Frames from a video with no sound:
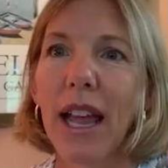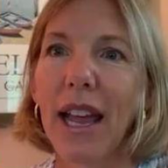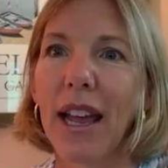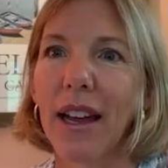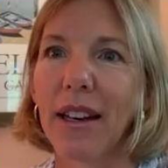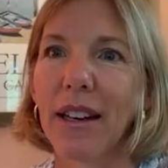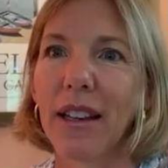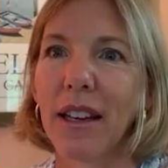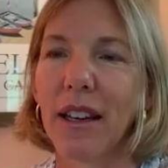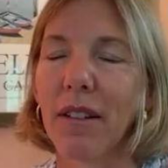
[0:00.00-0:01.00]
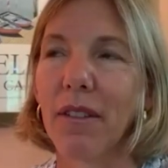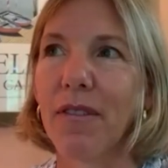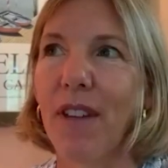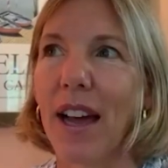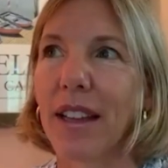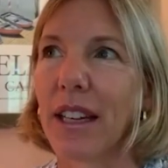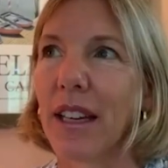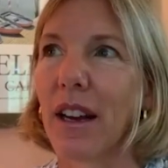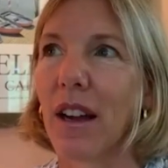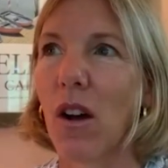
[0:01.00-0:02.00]
and the fact
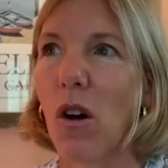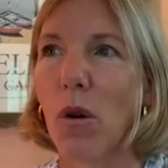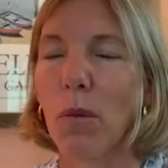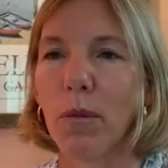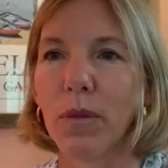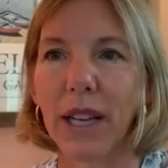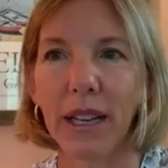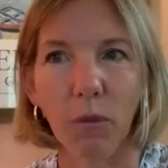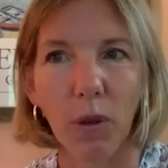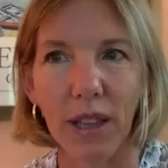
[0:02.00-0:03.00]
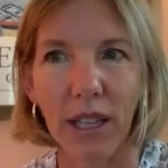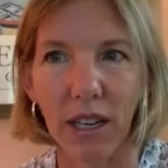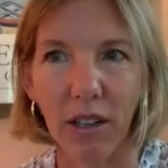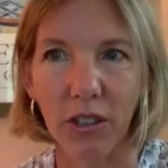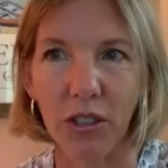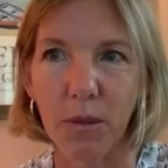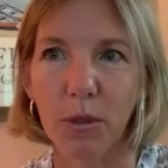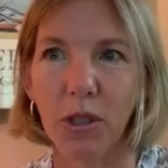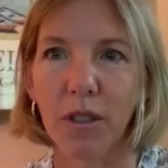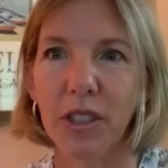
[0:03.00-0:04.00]
that a home, like one of the characters
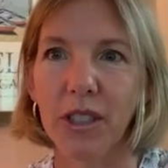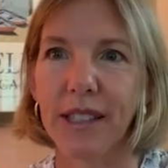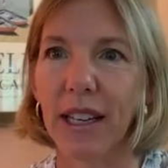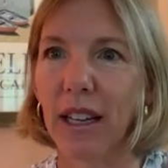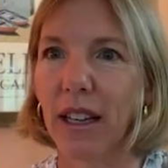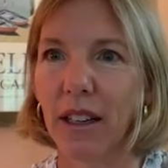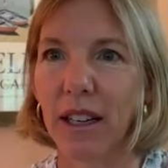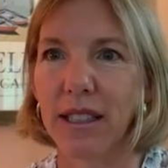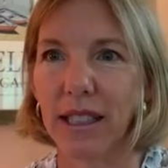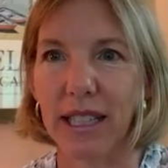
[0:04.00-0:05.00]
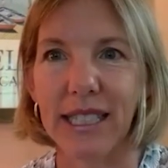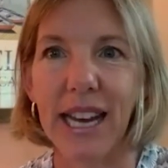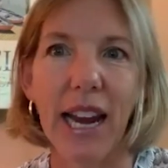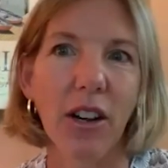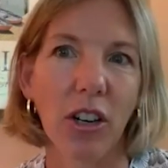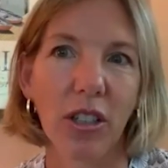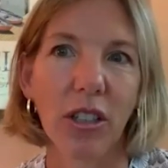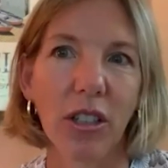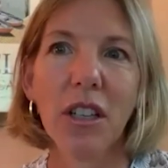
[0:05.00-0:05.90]
observes, is like it's a container